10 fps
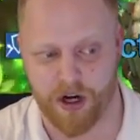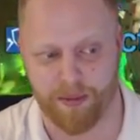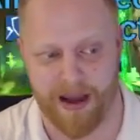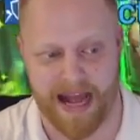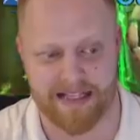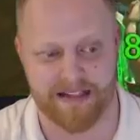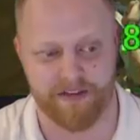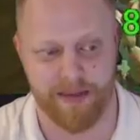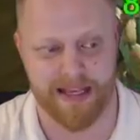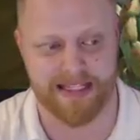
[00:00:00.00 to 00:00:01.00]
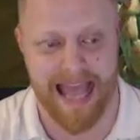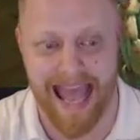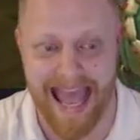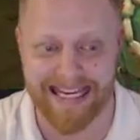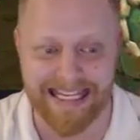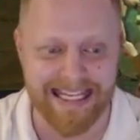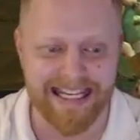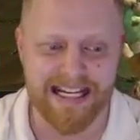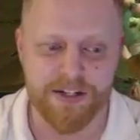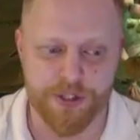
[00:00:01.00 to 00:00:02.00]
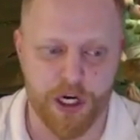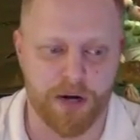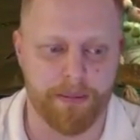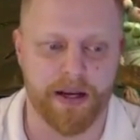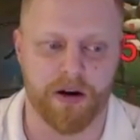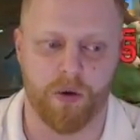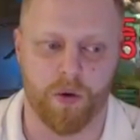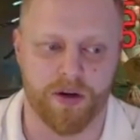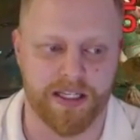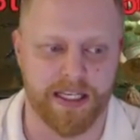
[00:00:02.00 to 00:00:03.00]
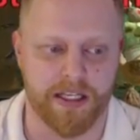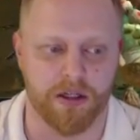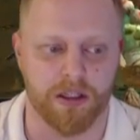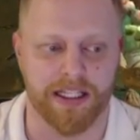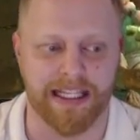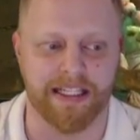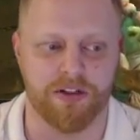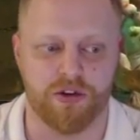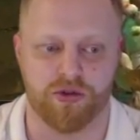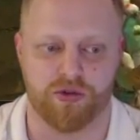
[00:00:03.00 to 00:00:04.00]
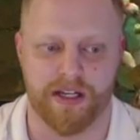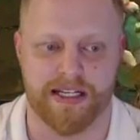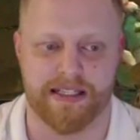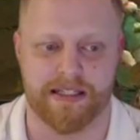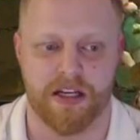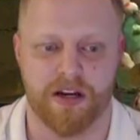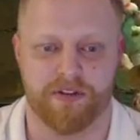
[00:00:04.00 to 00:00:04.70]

Her passive makes any turn meter or heal increased